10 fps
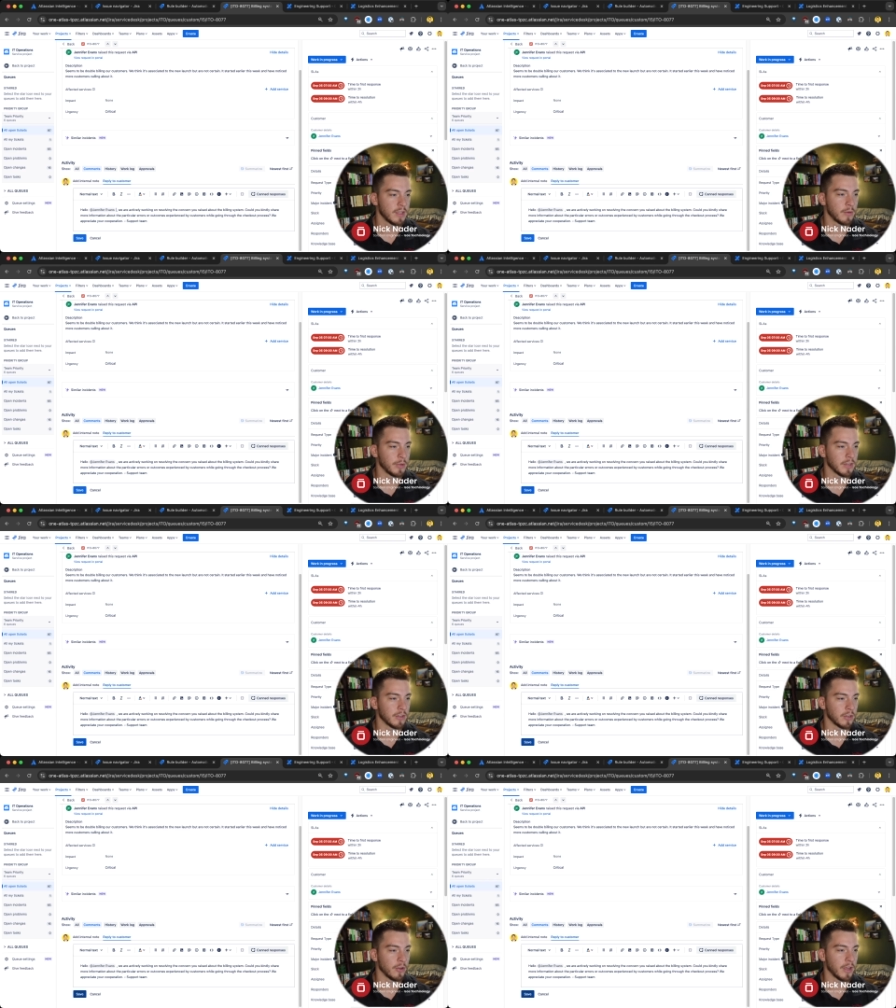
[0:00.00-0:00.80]
and we can
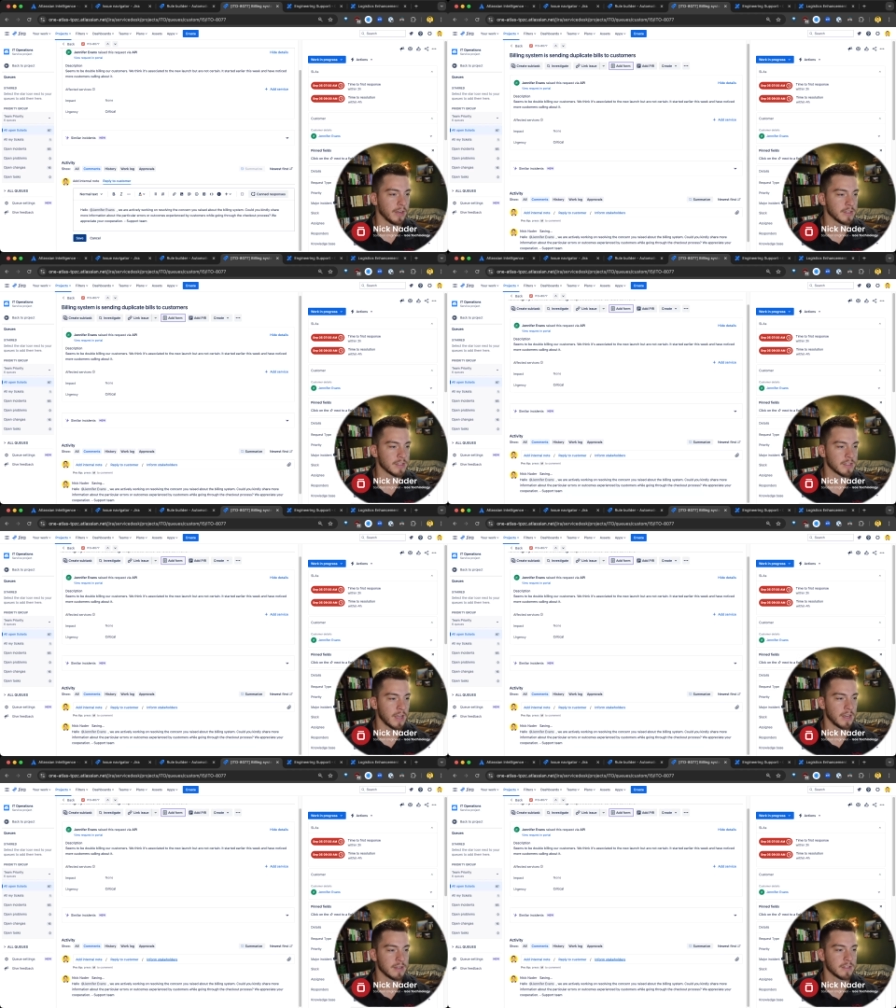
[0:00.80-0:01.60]
uh, go ahead and
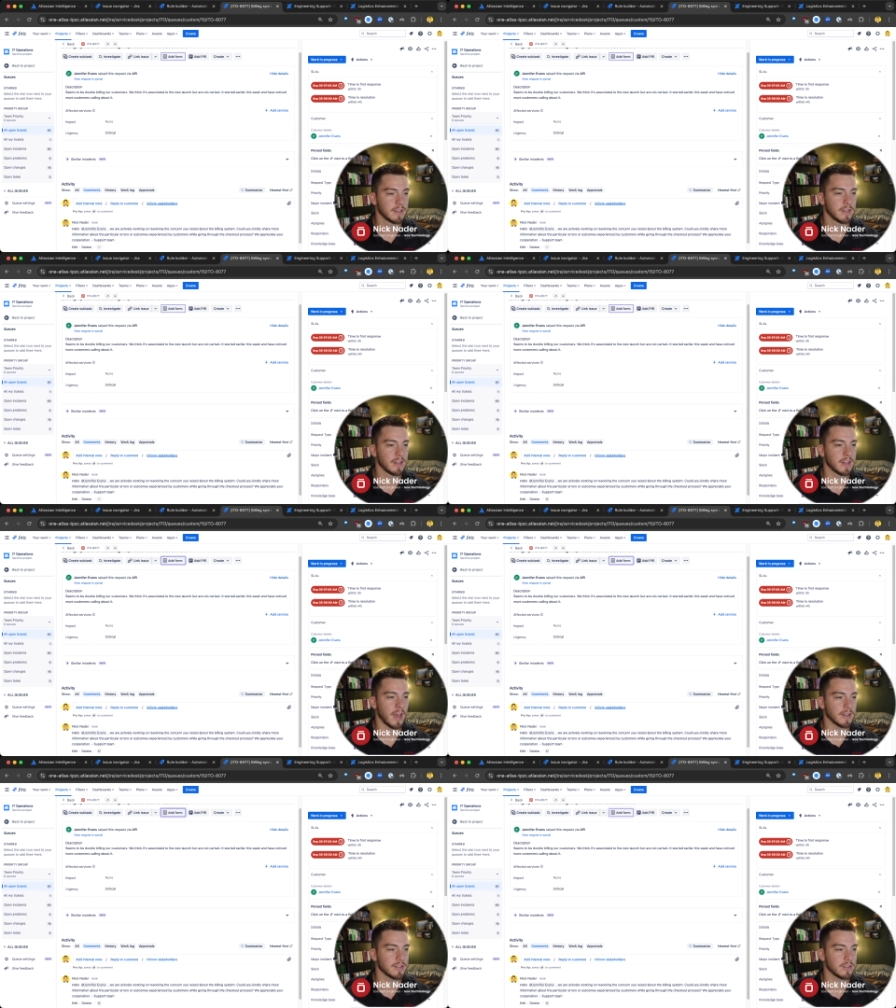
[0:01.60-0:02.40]
send
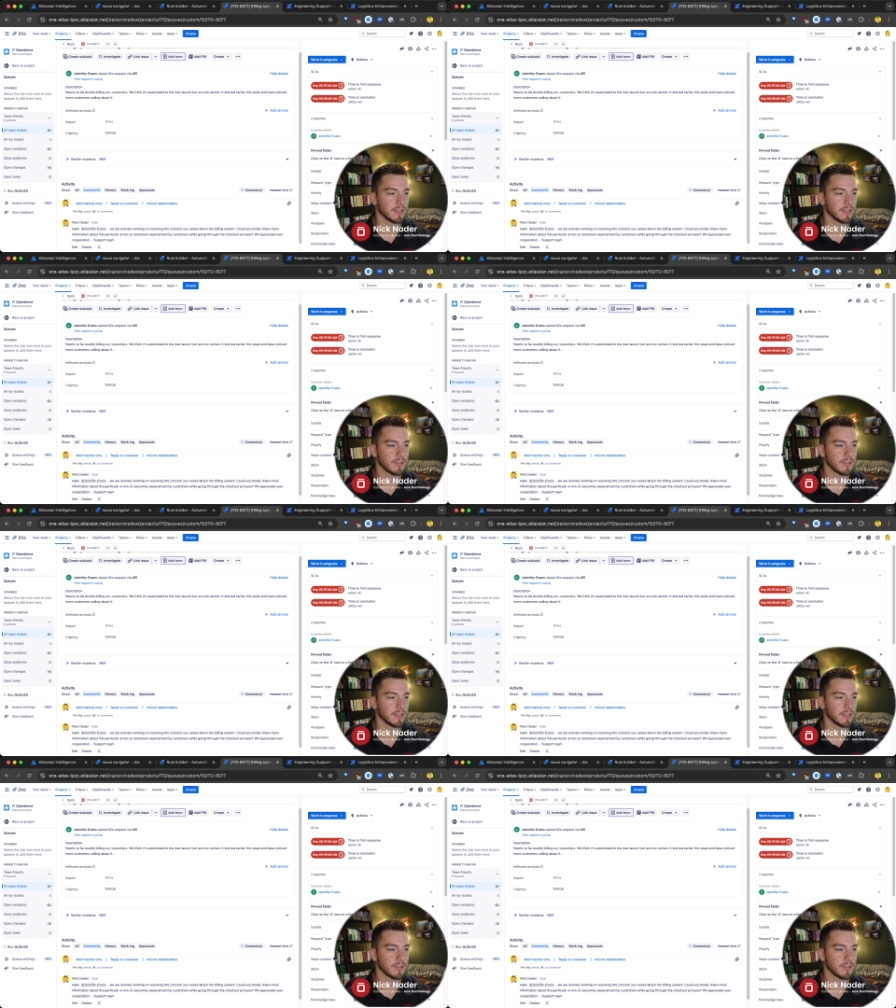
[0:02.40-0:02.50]
that